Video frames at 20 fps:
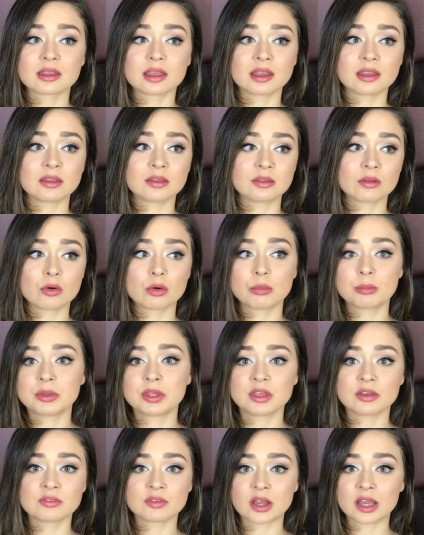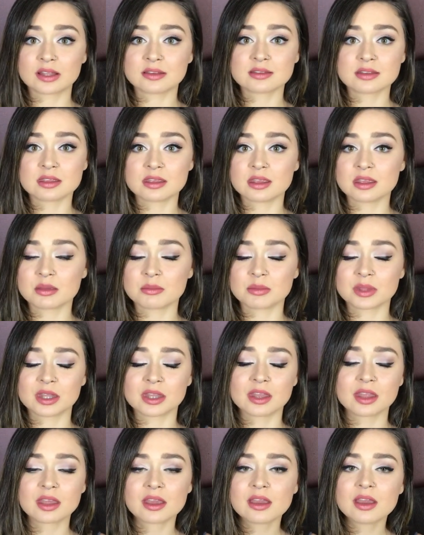and the whole PFI team,
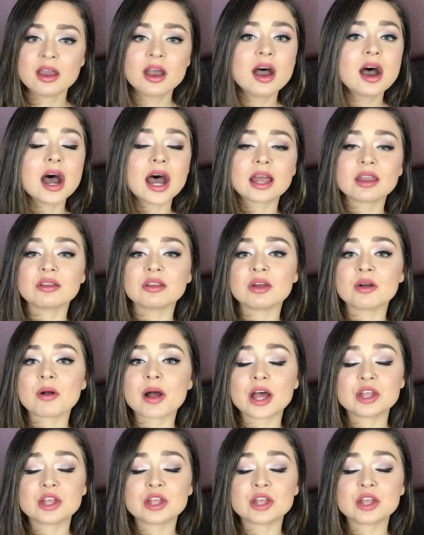and I don't know.